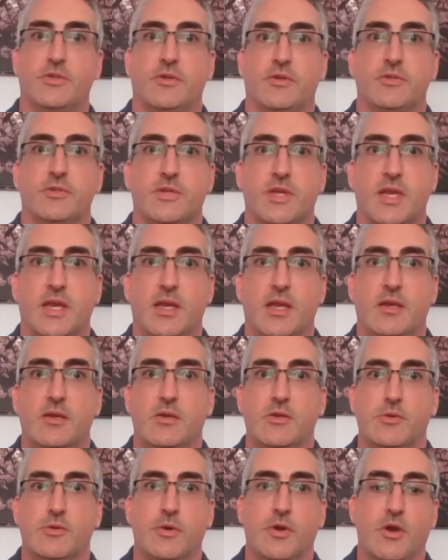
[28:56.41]
on
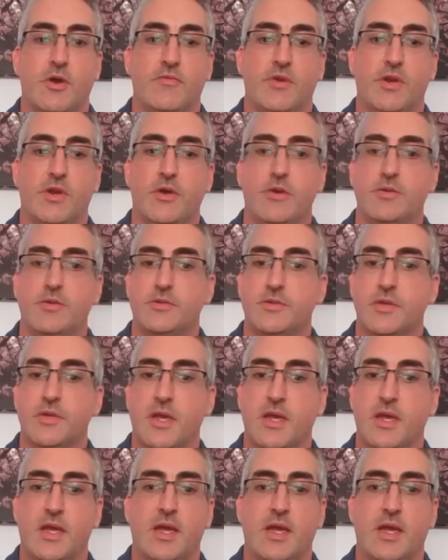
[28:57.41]
scene to an overdose.